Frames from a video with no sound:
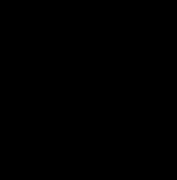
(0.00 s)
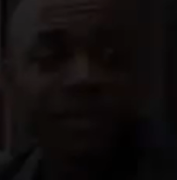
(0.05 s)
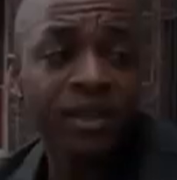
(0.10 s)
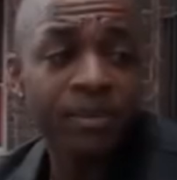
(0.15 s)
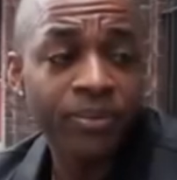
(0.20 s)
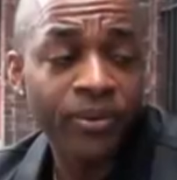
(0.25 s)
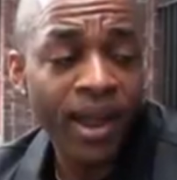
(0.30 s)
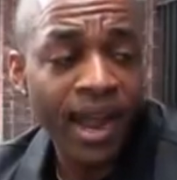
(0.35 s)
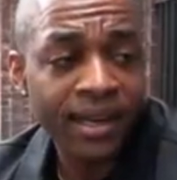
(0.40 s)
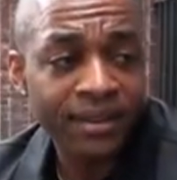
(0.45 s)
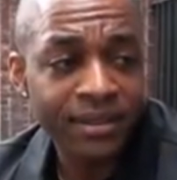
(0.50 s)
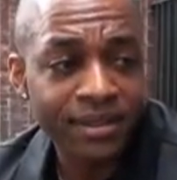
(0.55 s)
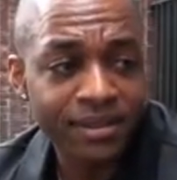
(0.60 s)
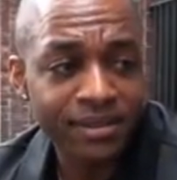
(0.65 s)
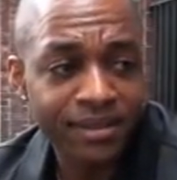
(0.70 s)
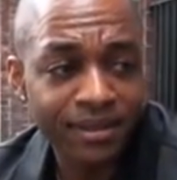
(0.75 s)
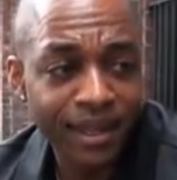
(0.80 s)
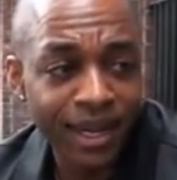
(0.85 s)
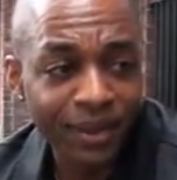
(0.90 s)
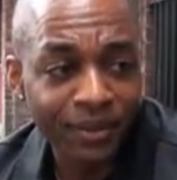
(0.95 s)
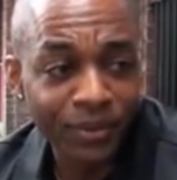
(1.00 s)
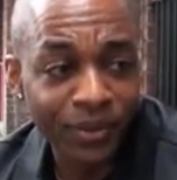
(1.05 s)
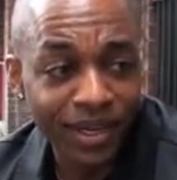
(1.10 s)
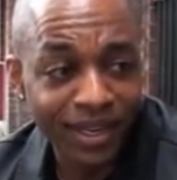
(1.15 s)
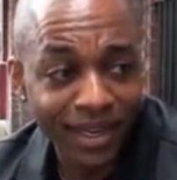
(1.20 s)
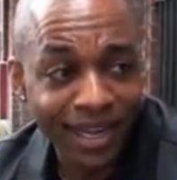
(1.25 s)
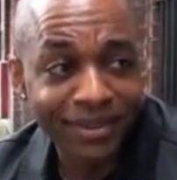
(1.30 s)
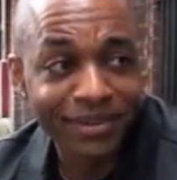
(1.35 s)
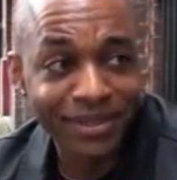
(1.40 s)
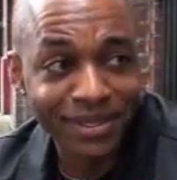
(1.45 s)
And I did practice, like when
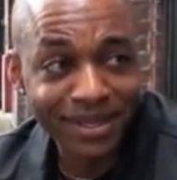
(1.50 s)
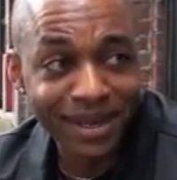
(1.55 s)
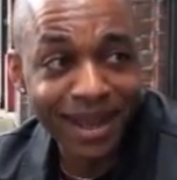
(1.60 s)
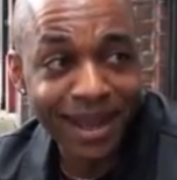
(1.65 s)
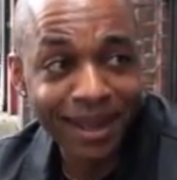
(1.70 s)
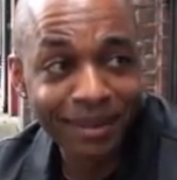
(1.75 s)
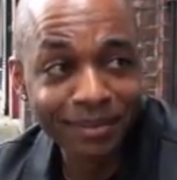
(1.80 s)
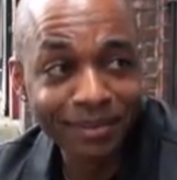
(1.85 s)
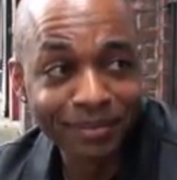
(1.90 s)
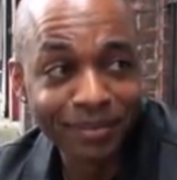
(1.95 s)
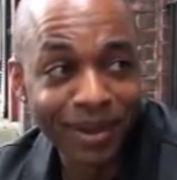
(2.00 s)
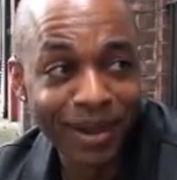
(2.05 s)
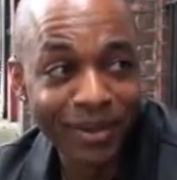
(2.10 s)
I got the job.